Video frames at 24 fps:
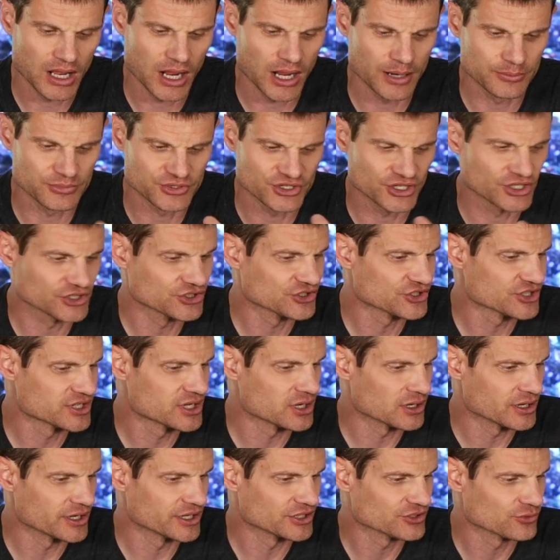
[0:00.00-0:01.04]
I'm just
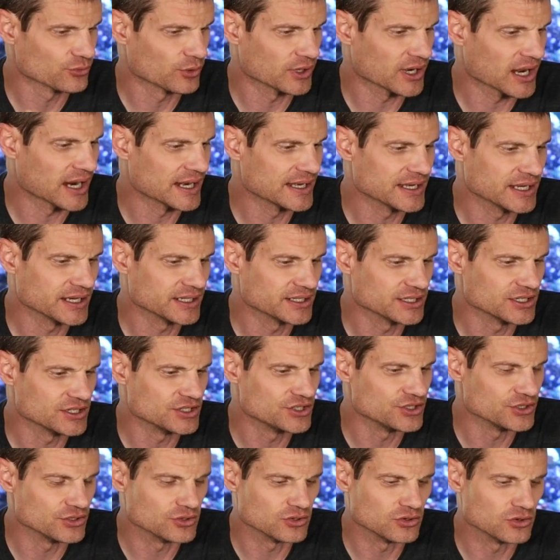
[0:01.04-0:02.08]
curious what I need to
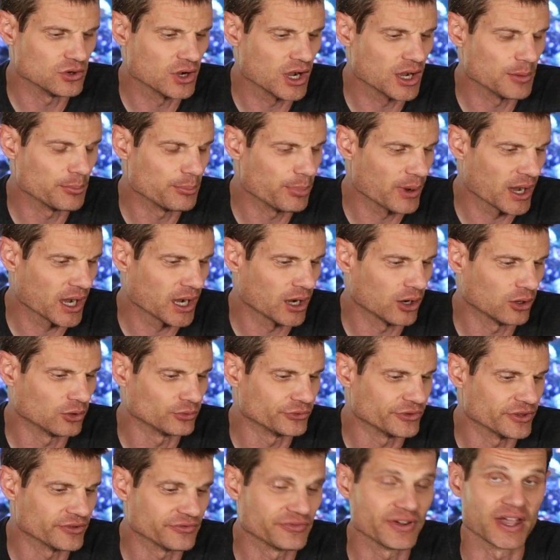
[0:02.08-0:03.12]
do
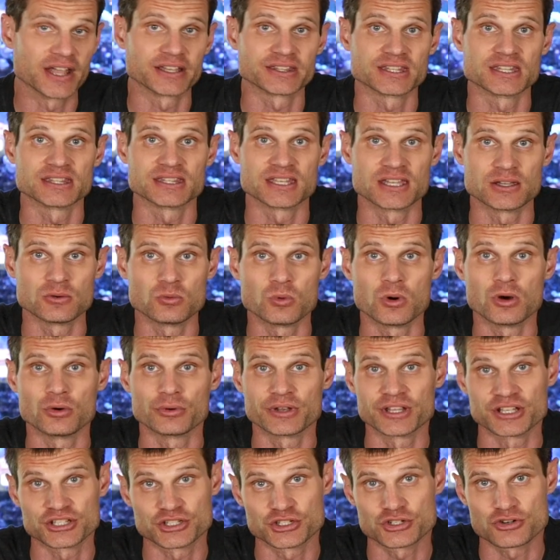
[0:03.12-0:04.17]
about the fact that they
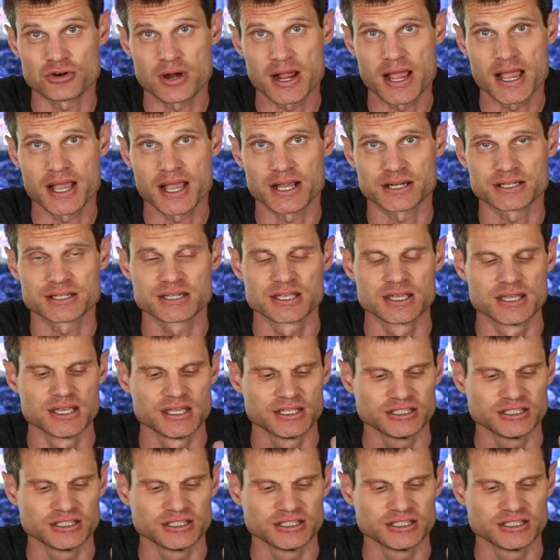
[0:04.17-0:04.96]
won't extract